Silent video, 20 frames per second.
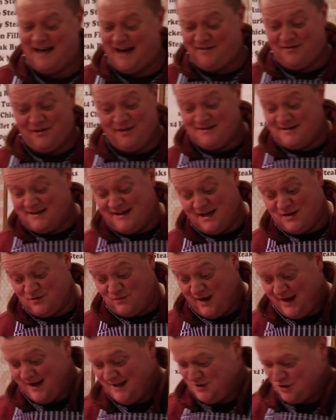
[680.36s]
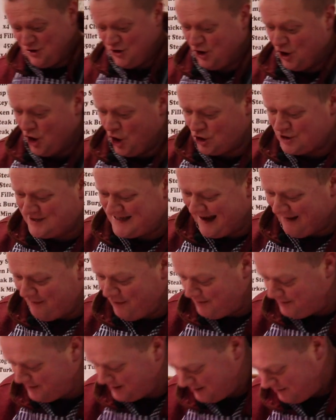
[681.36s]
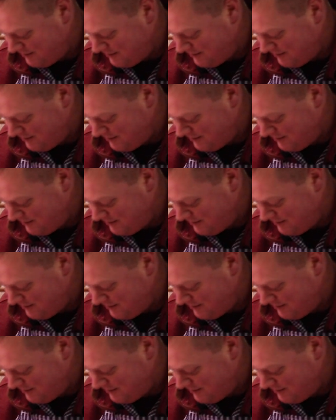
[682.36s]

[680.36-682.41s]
I think today's weigh-in's going to go terrible, I